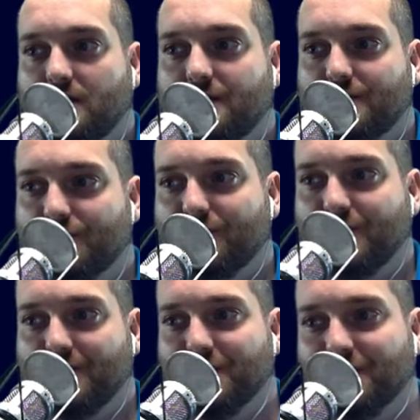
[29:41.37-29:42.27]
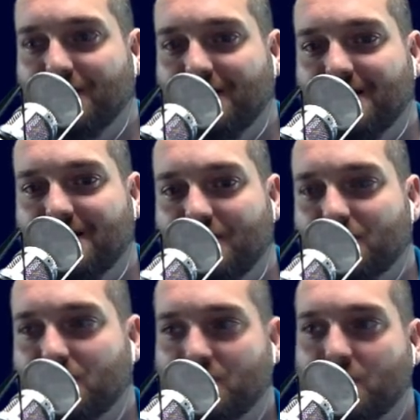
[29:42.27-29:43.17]
the door, front door lock or
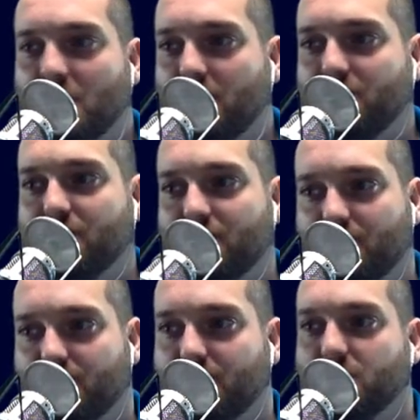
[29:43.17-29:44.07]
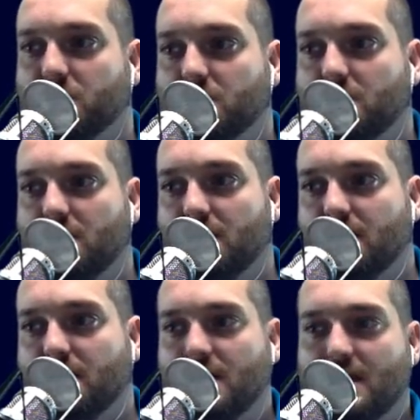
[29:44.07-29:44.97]
turn off the front door lock.
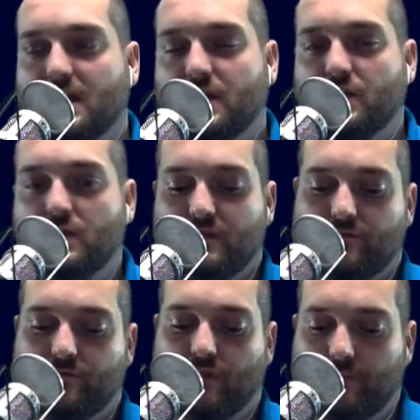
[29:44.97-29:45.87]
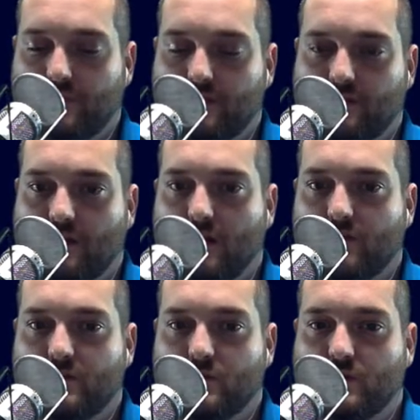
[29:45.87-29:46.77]
And you can flip this
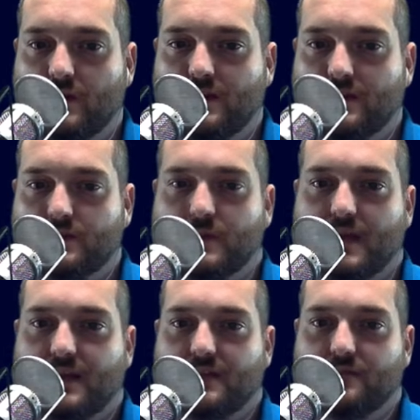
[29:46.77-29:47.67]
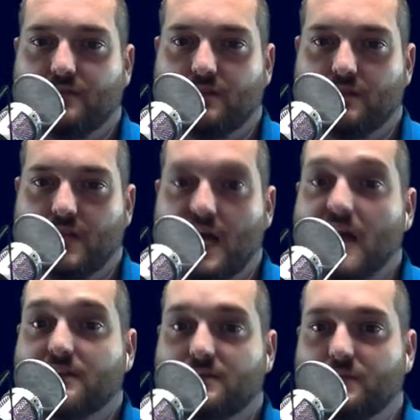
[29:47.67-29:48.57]
however you want in your mind. If
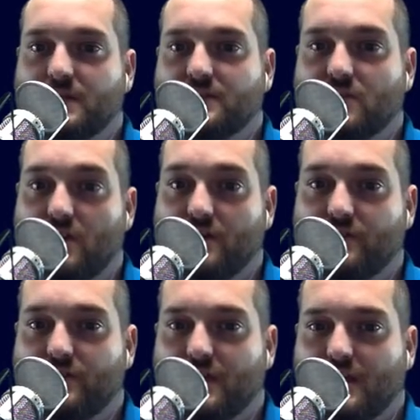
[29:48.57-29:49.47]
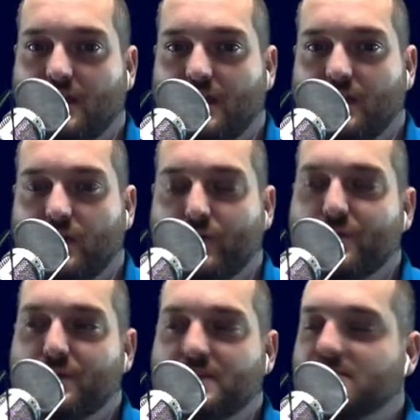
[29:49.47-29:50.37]
locked means off and
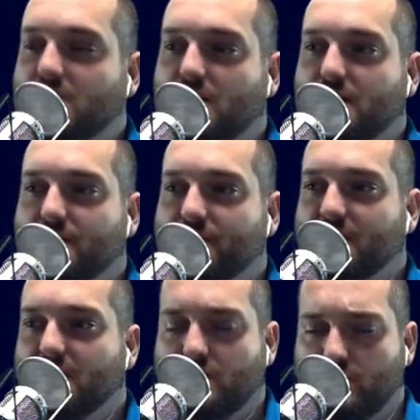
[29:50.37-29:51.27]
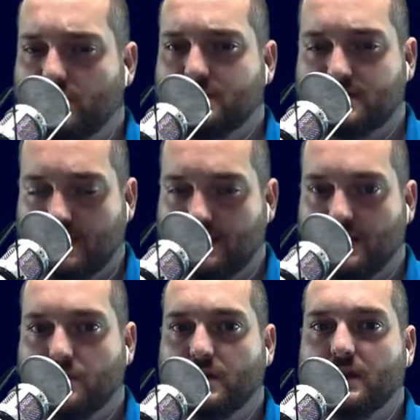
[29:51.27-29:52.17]
open means on, you can set it
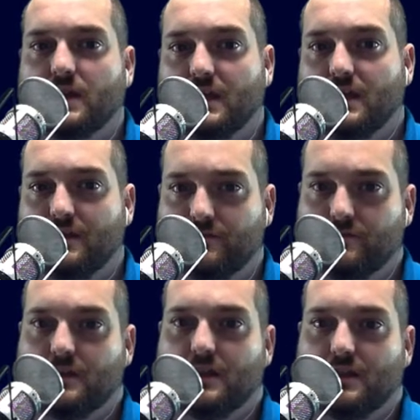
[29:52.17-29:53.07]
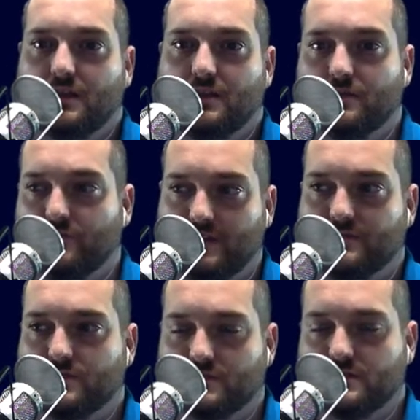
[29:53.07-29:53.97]
that way. If, you know,
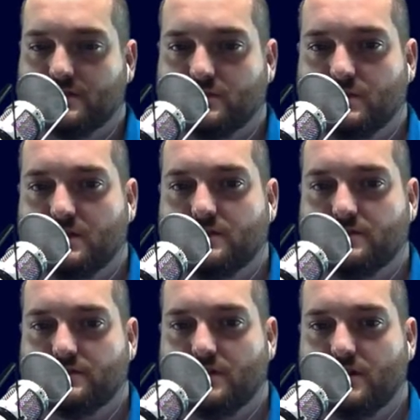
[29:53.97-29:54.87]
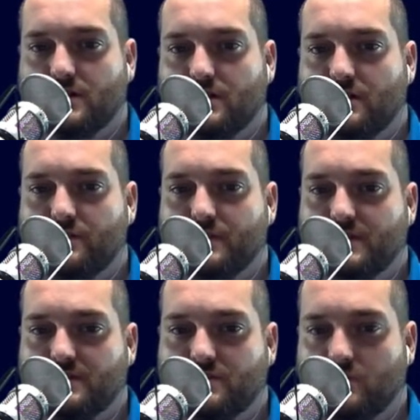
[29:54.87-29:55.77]
vice versa as well. If on and off
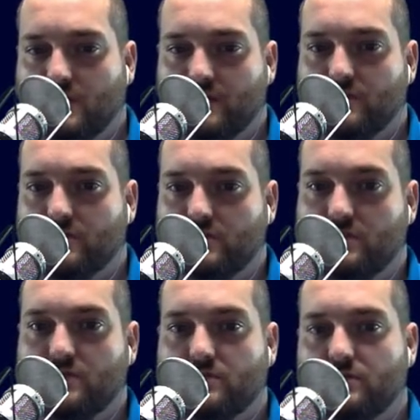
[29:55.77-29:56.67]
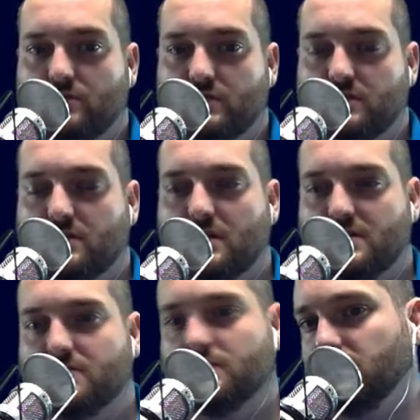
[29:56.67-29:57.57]
means whatever to you with the
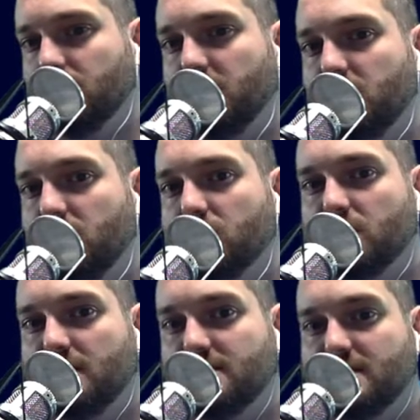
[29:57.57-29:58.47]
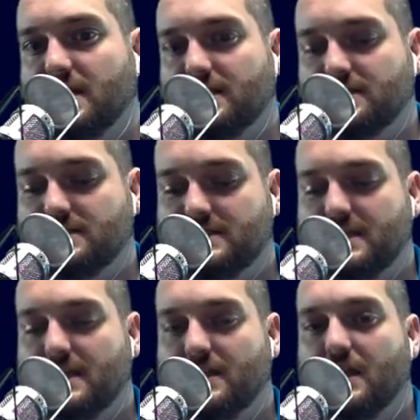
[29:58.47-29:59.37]
garage door. I mean, you're it's not
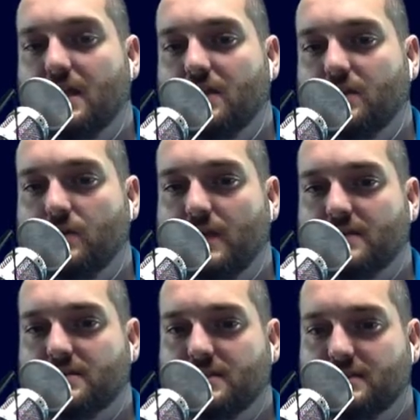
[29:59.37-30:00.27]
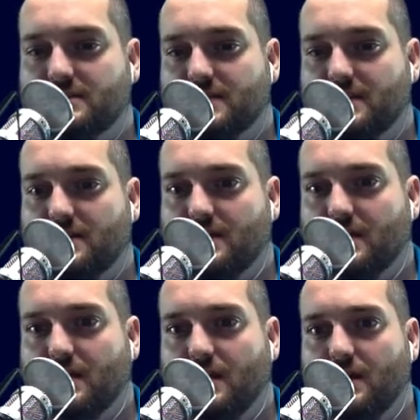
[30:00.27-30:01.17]
set. You actually set
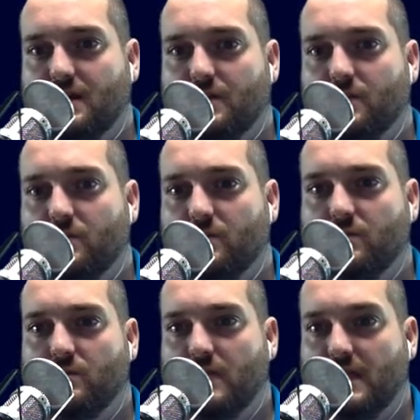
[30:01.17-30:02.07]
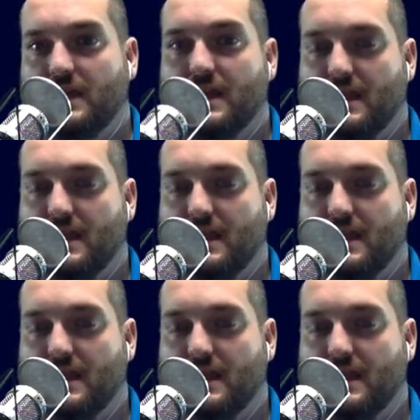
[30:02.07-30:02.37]
um, it